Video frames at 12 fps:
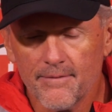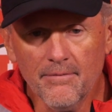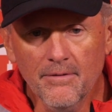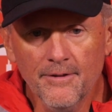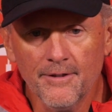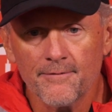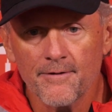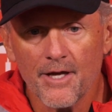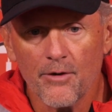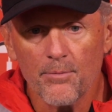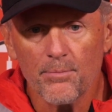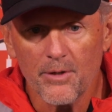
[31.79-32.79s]

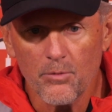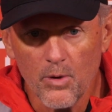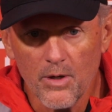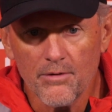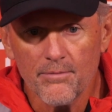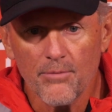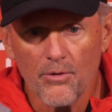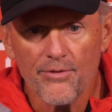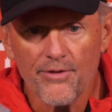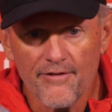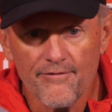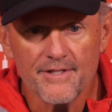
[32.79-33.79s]
That we played well, both
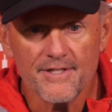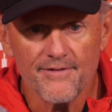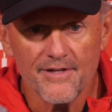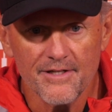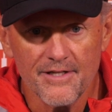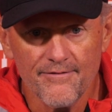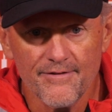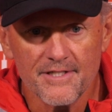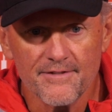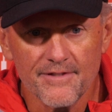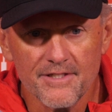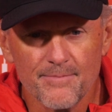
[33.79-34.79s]
offensively and defensively.